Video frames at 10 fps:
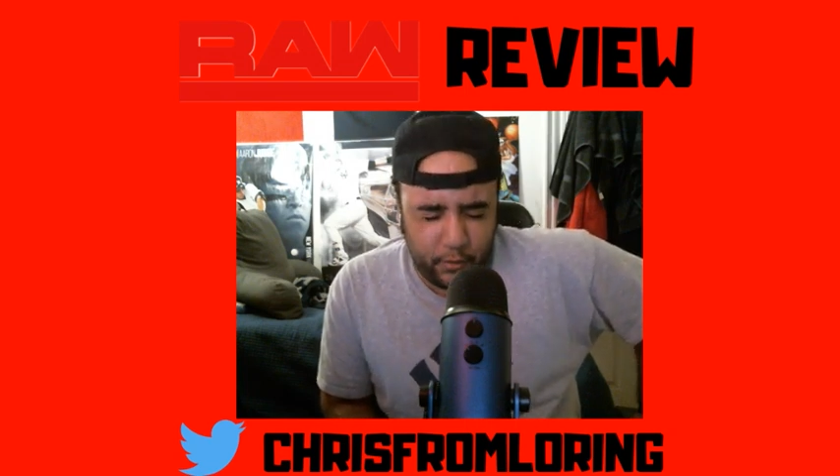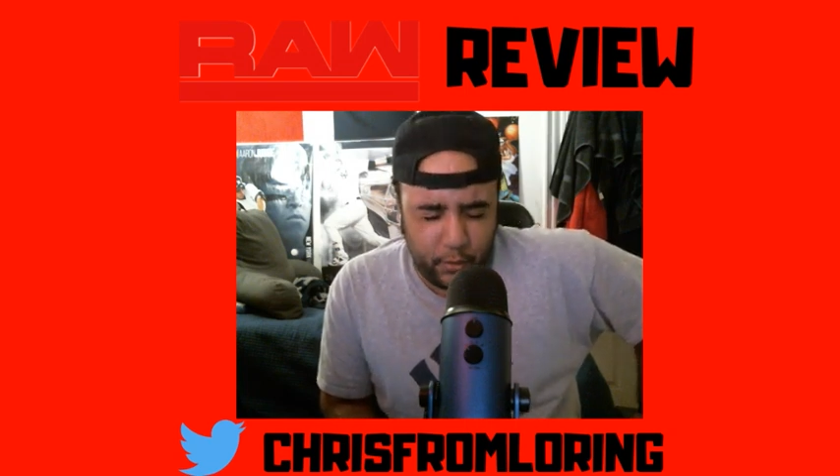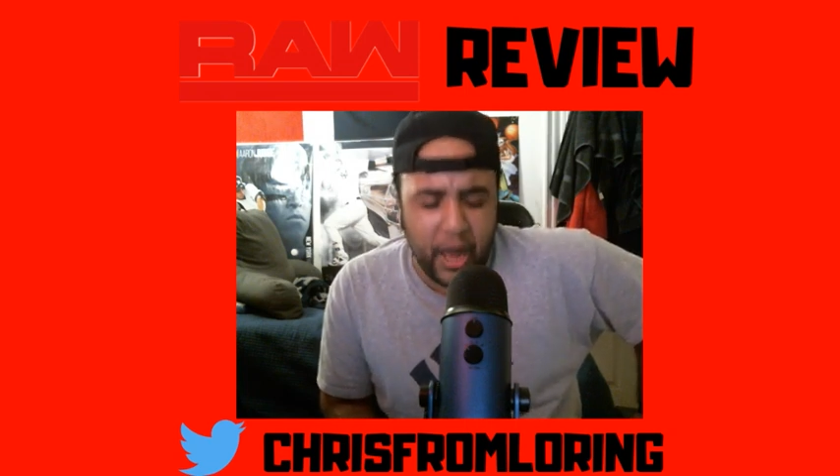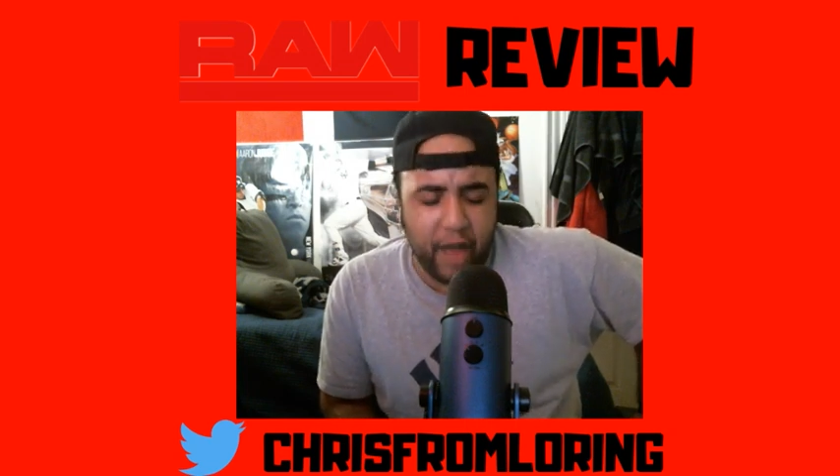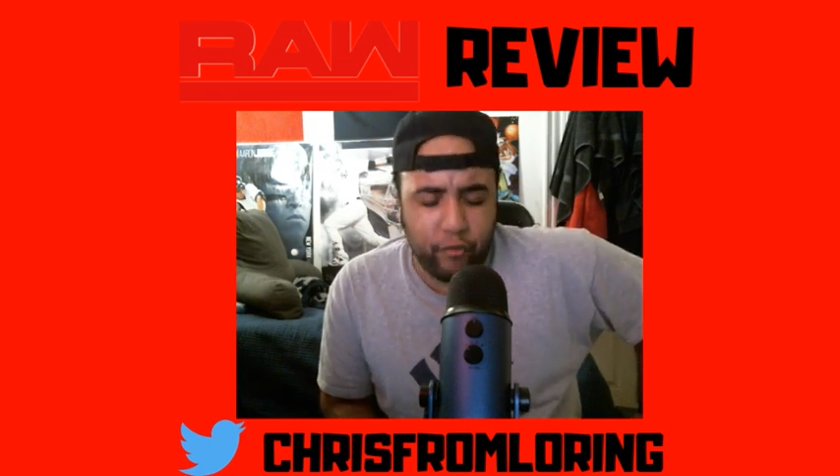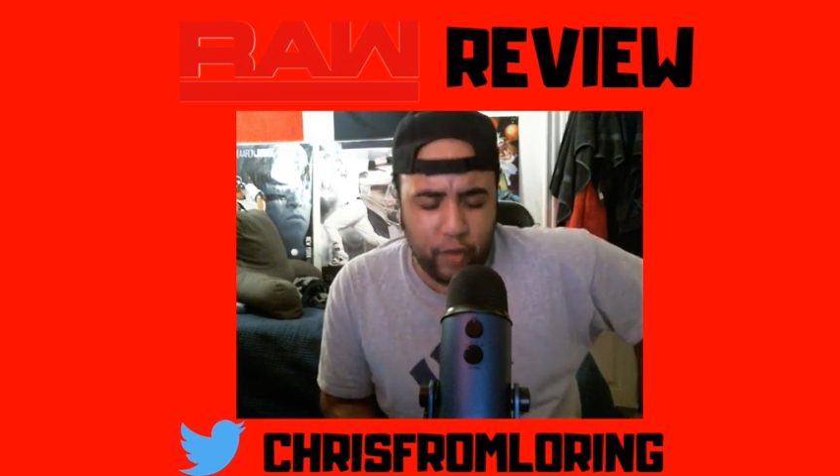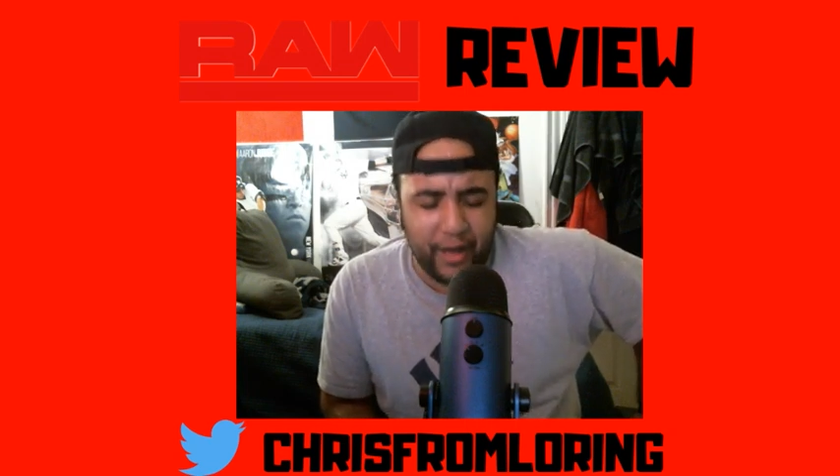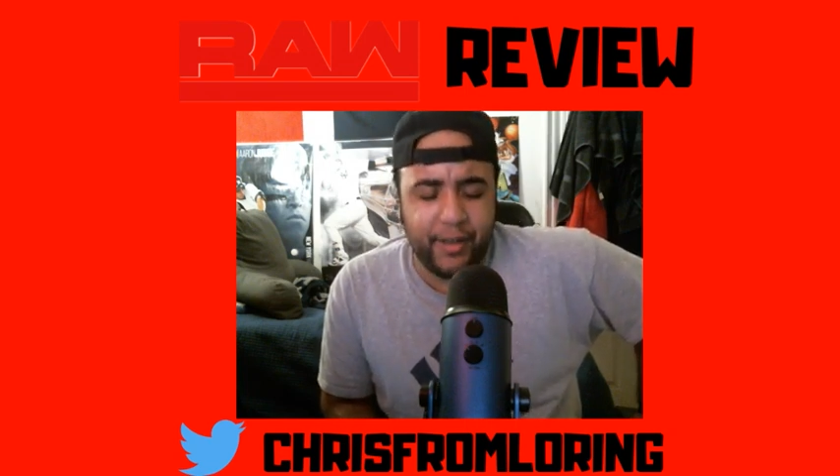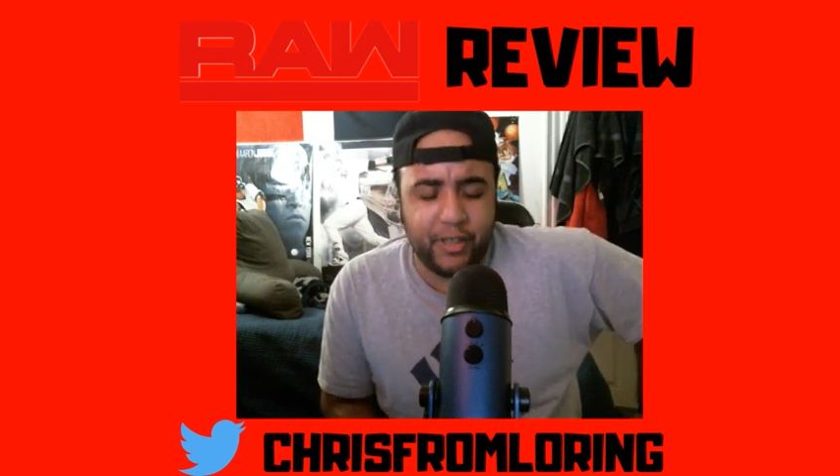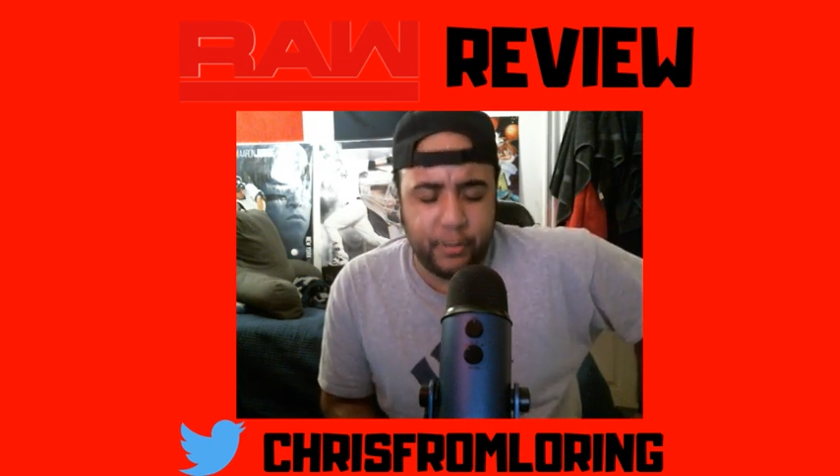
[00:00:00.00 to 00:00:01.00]
You have
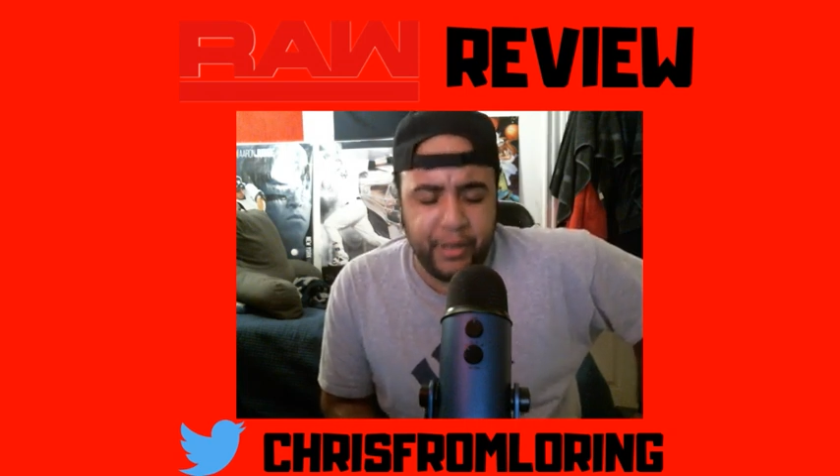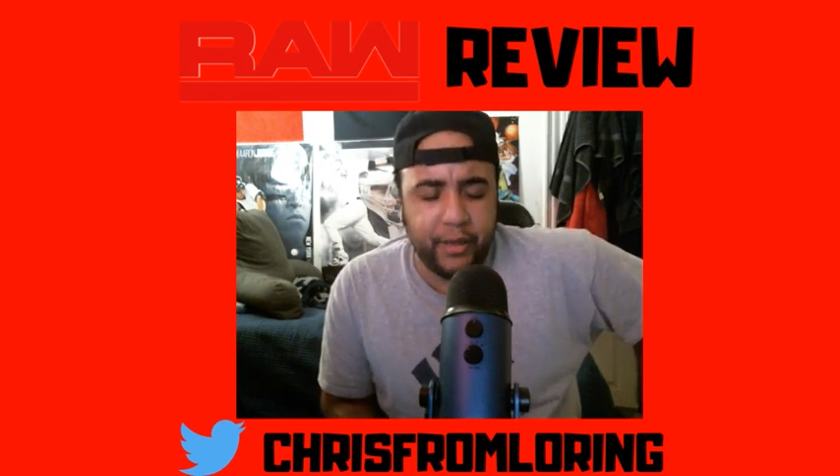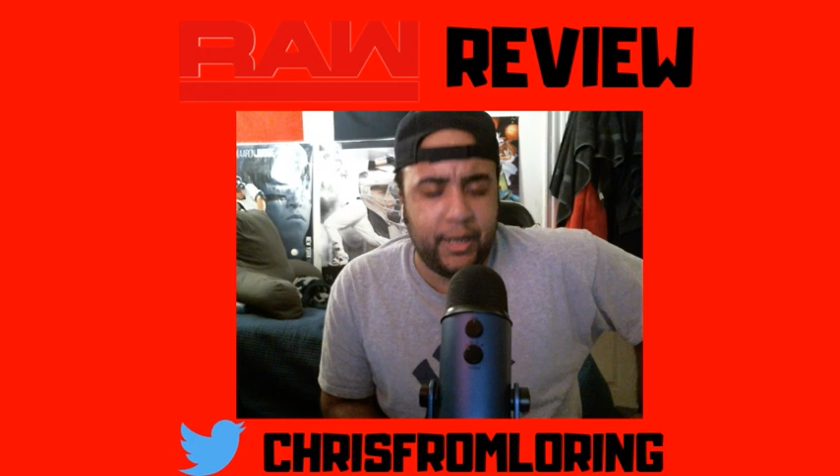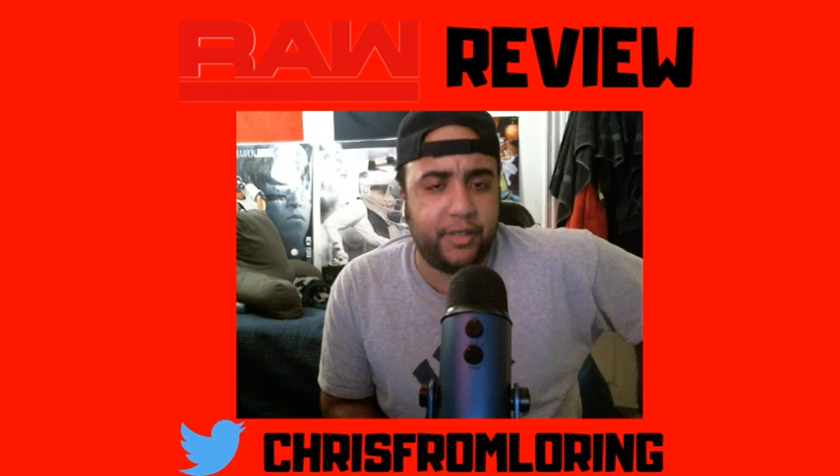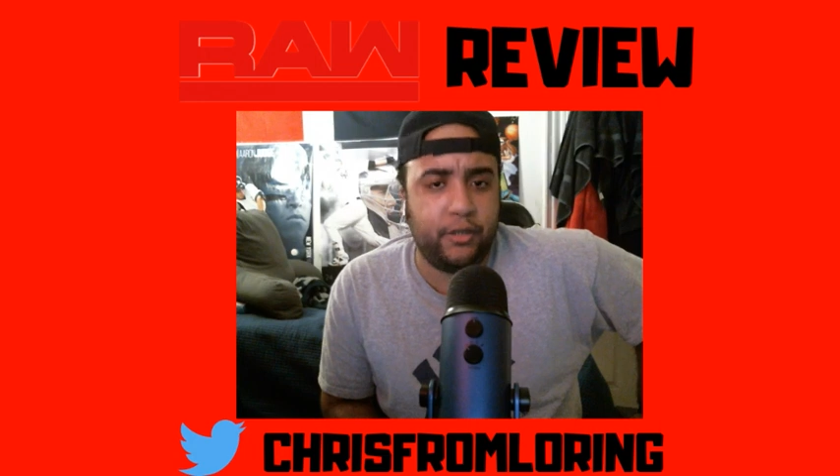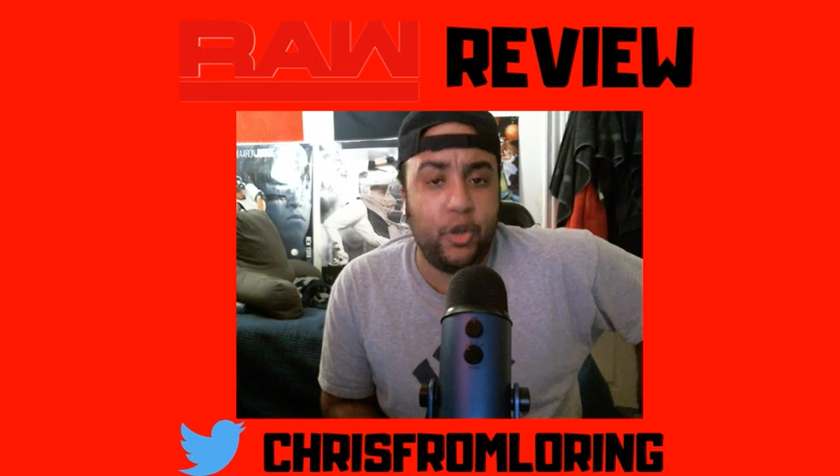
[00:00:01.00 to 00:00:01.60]
Rollins beat Les.